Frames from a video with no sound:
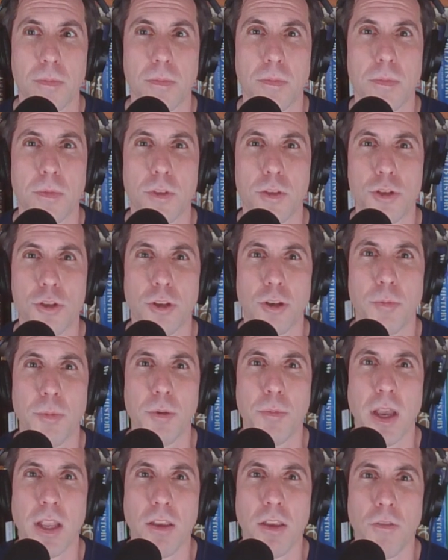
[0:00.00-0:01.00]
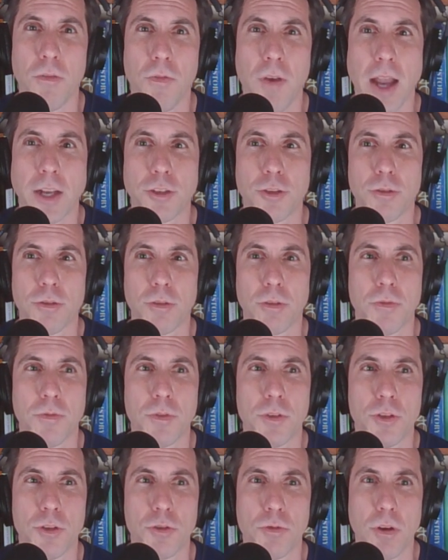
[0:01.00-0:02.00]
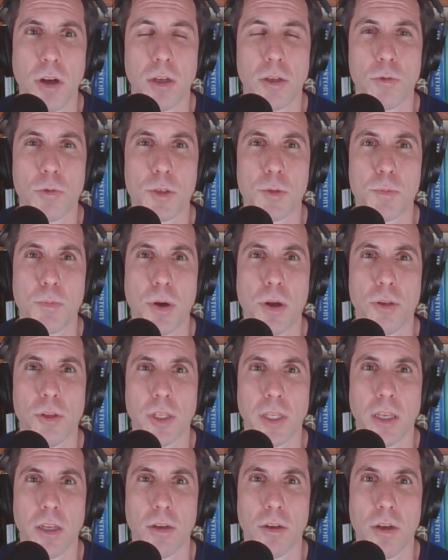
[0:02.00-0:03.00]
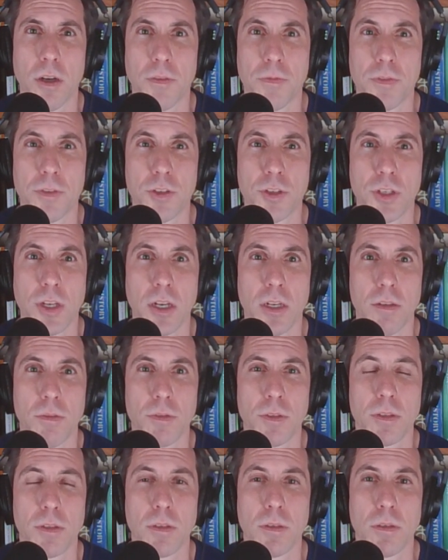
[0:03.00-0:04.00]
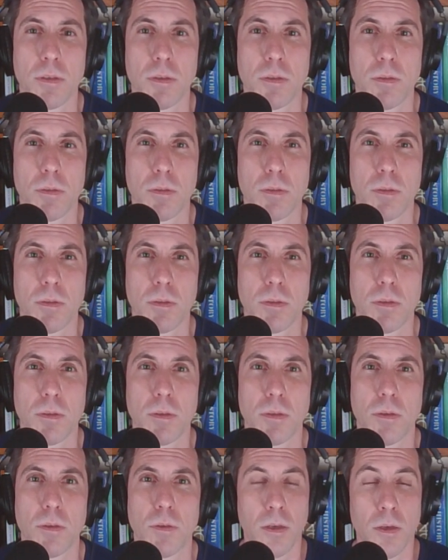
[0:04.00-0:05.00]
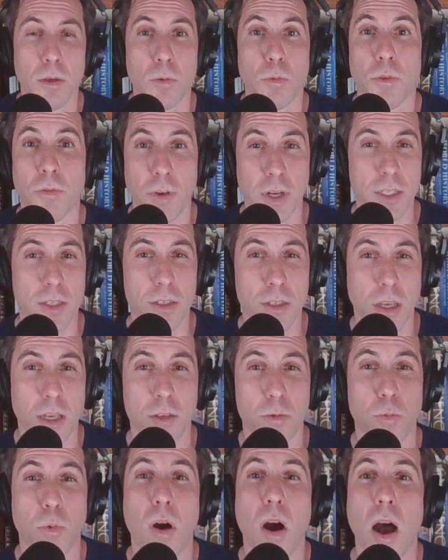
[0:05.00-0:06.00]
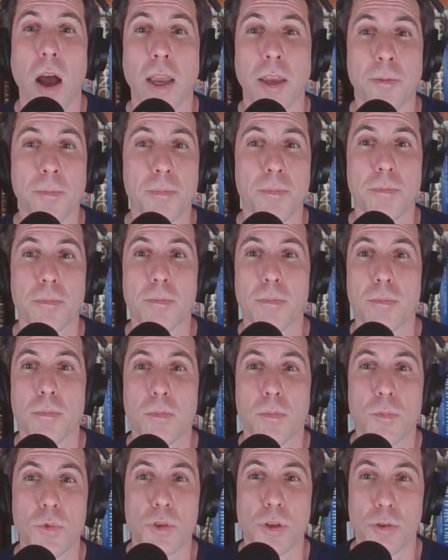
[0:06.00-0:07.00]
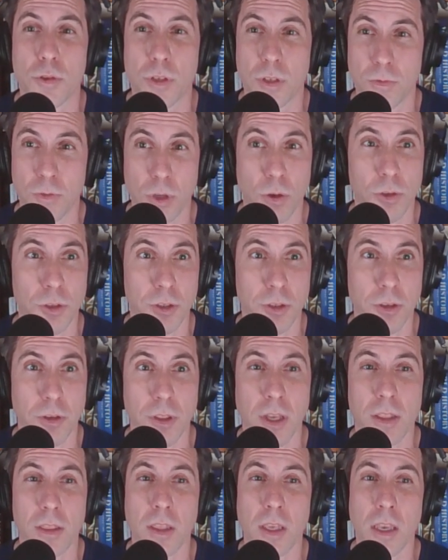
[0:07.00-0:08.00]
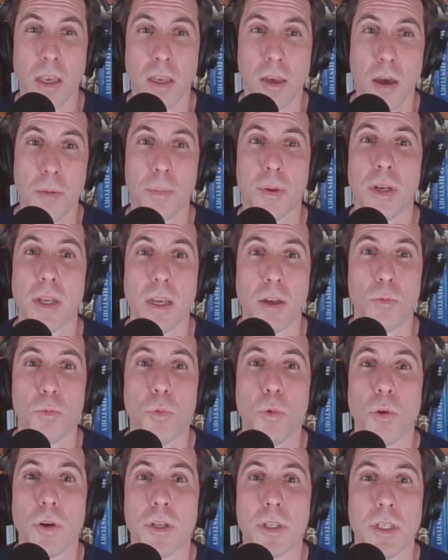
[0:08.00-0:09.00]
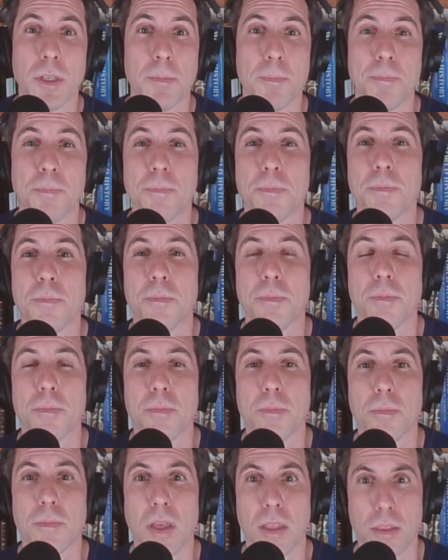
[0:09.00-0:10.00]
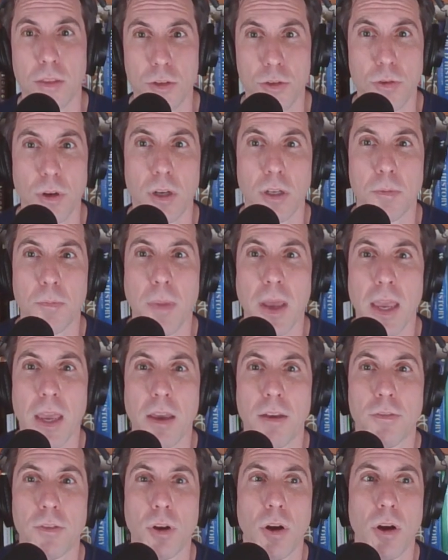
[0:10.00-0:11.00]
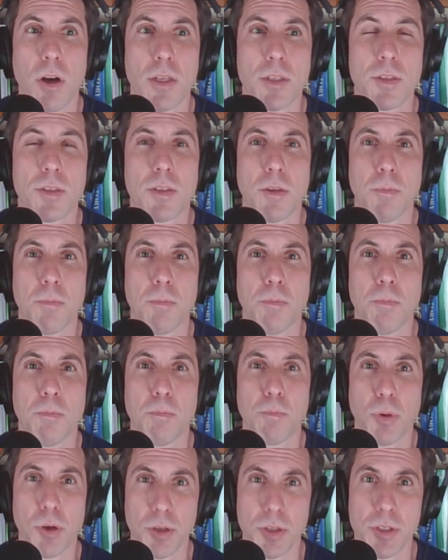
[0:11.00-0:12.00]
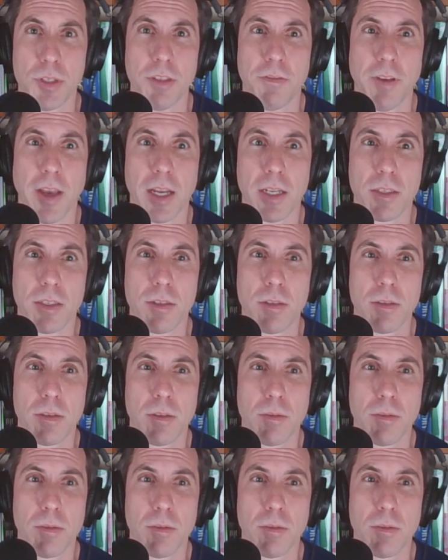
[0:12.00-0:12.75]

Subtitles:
The German manufacturer of the drug was pulling it off the shelves. When Frances asked why, Joseph told her that the company had warned him that the drug may have caused some birth defects.